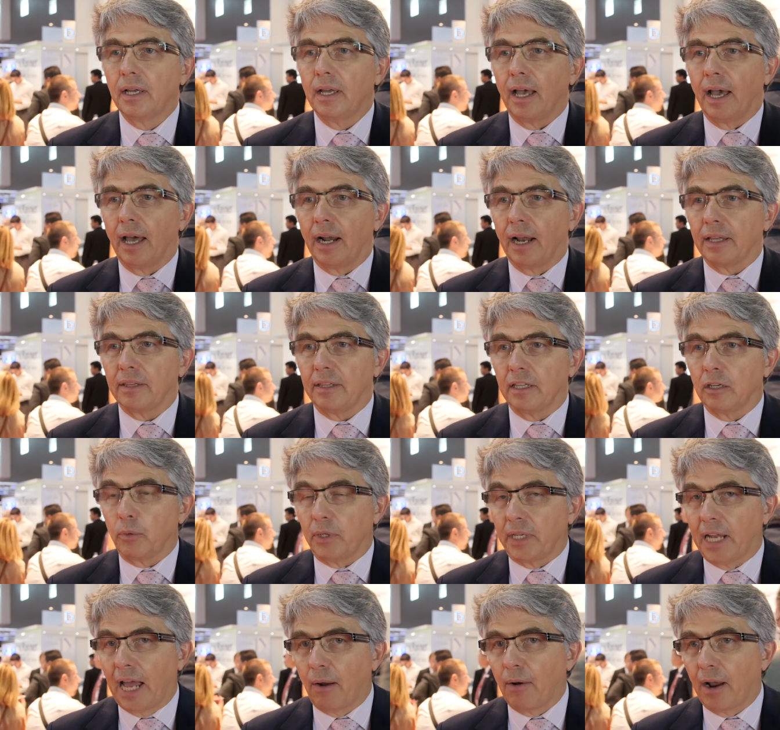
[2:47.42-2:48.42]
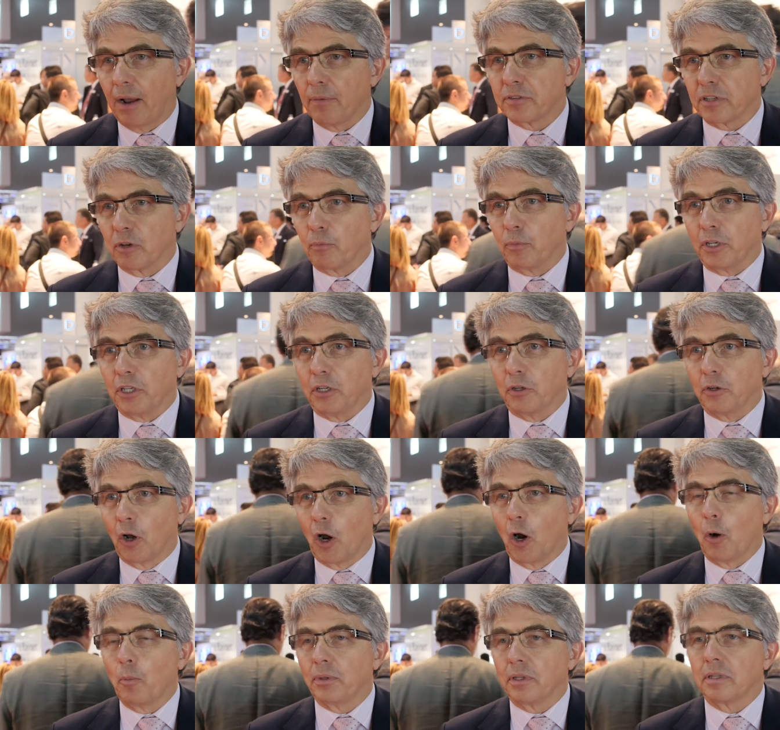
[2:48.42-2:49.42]
And I think we now have some renewed
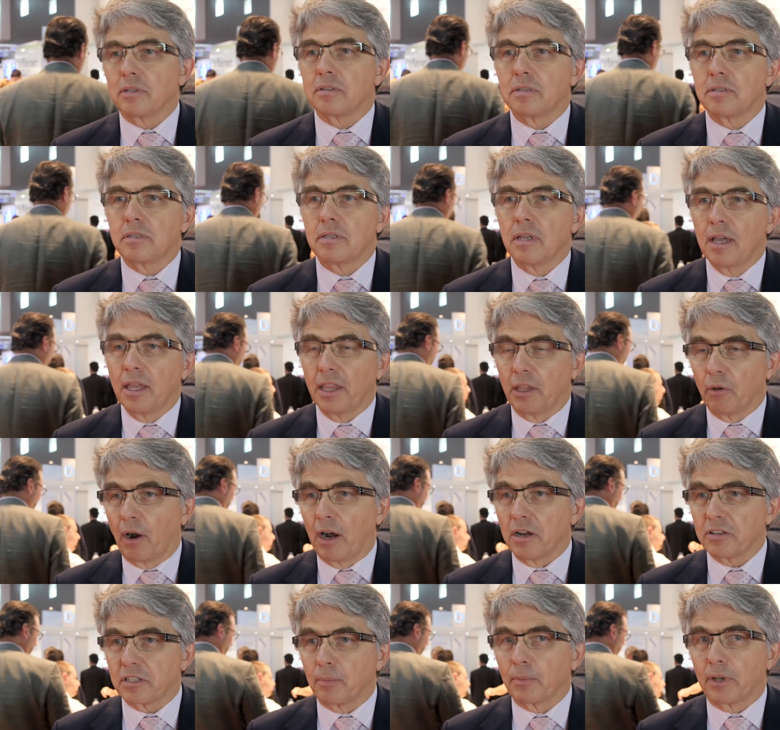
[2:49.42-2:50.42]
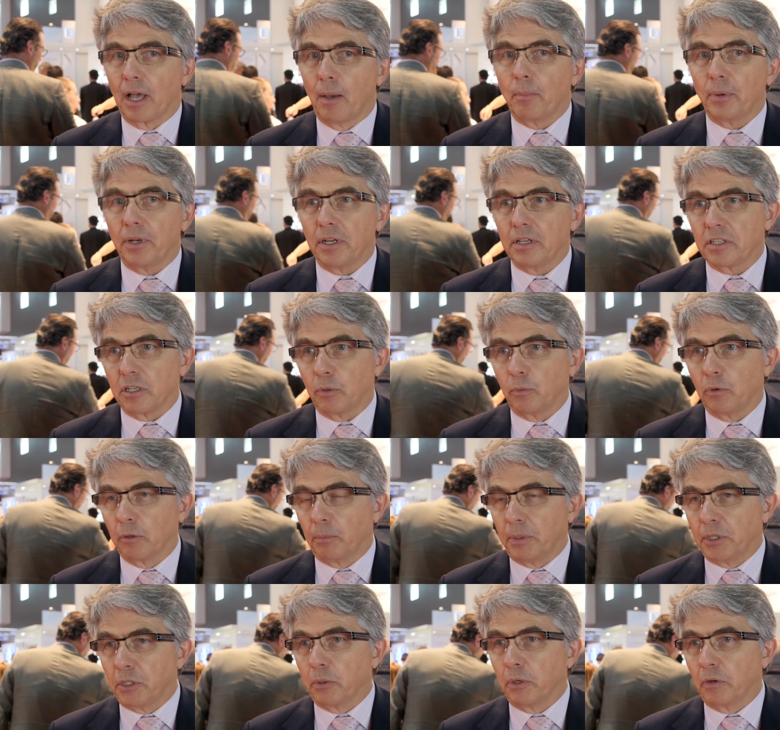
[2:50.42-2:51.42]
hope that there are some companies that will be
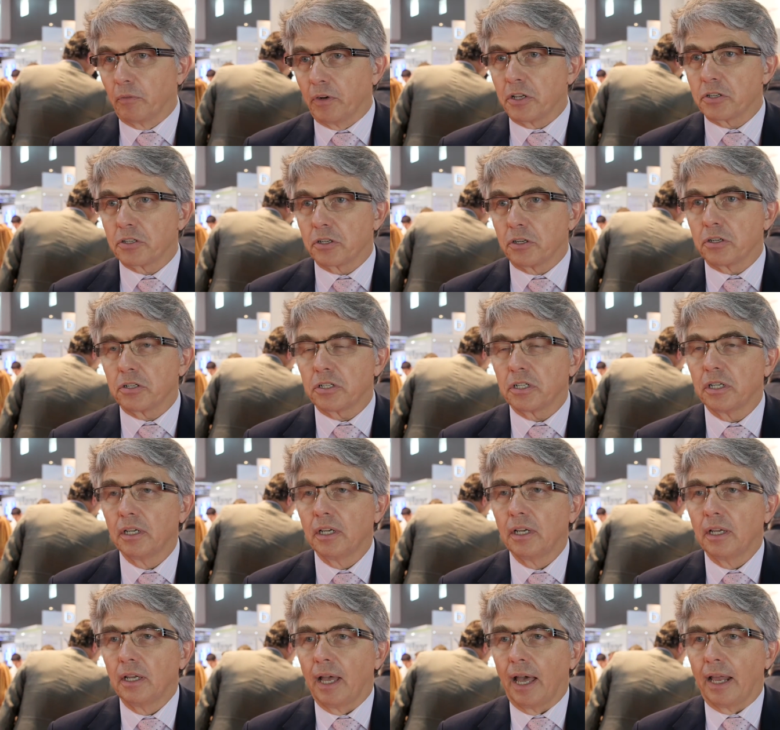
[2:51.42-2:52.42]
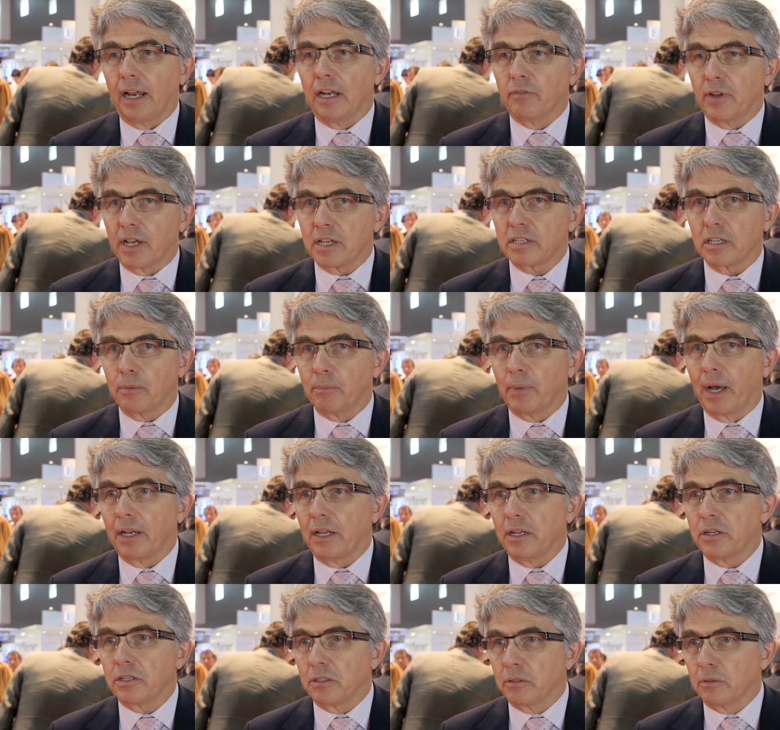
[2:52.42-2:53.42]
doing research and invest some money
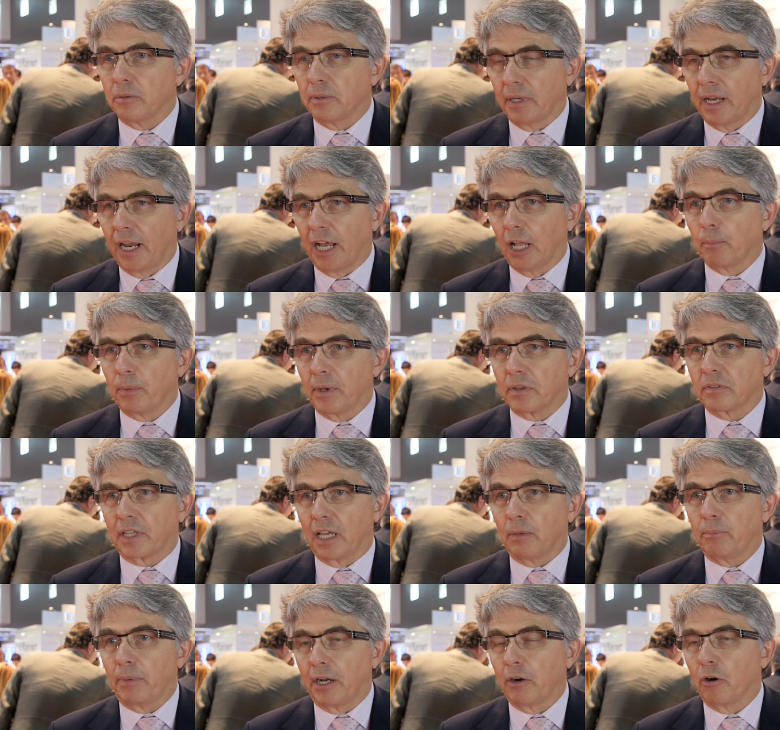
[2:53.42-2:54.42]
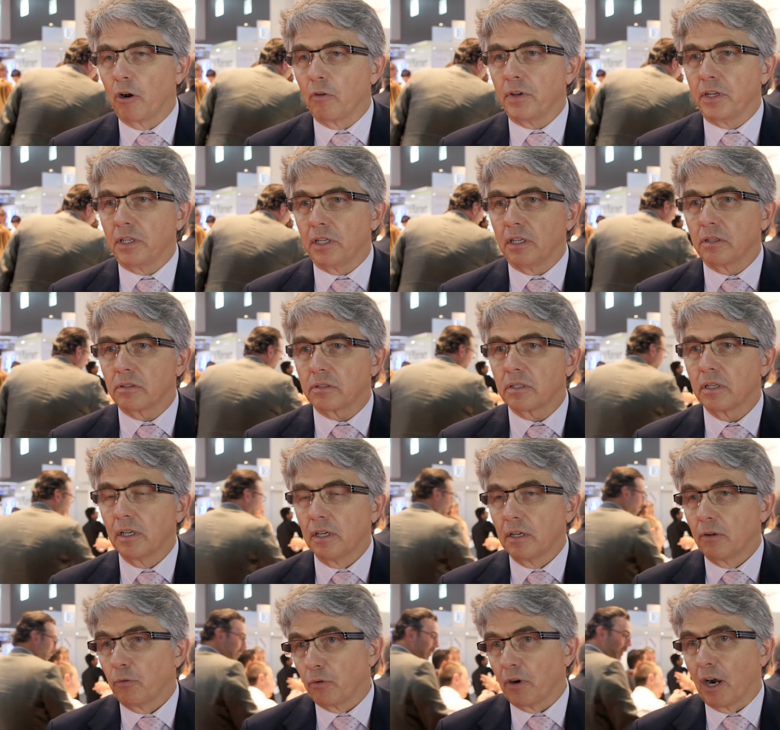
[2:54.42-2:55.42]
to help us get better OVDs
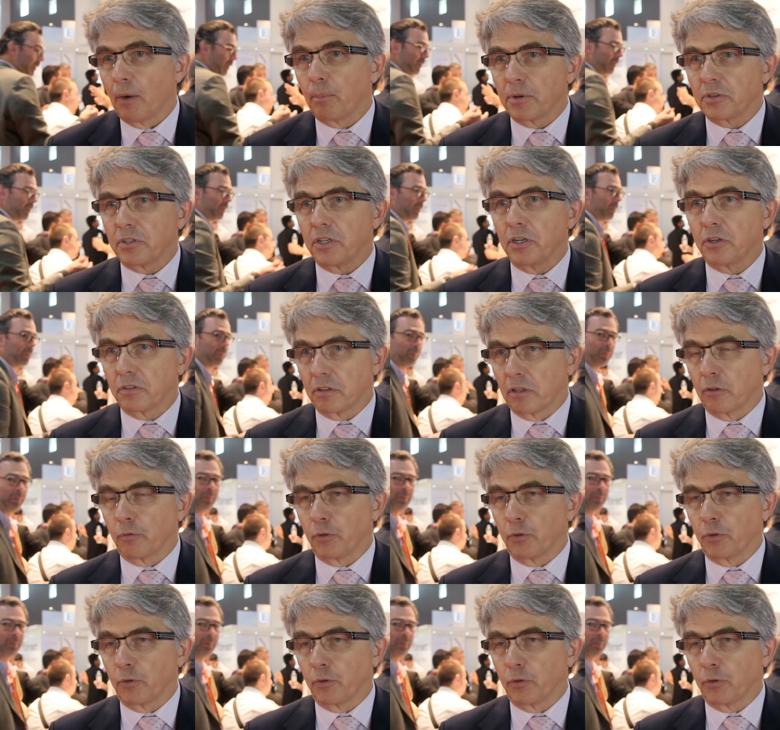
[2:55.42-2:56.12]
for our procedures in the